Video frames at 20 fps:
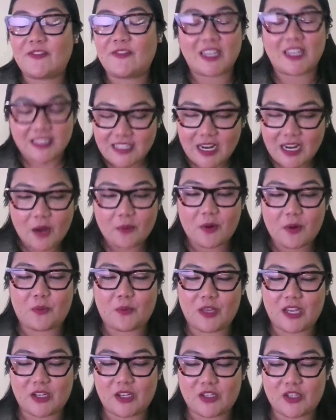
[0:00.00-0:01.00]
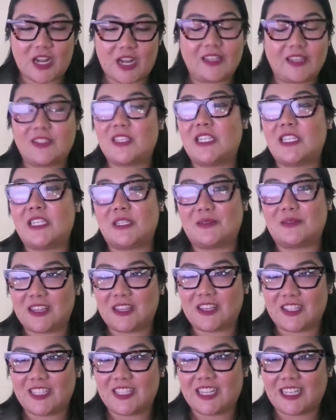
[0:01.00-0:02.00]
if that's not what we are trying to do
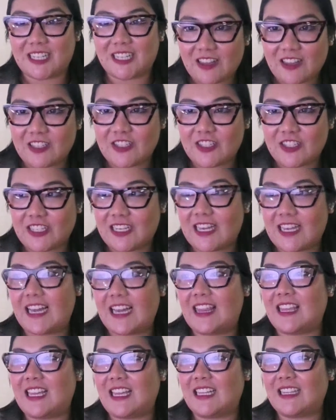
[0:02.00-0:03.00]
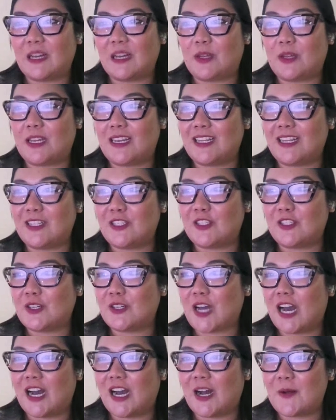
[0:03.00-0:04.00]
with our technology, I think that we need
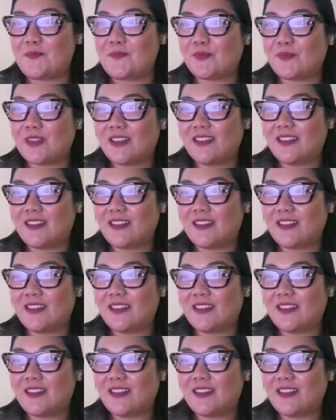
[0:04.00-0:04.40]
to um,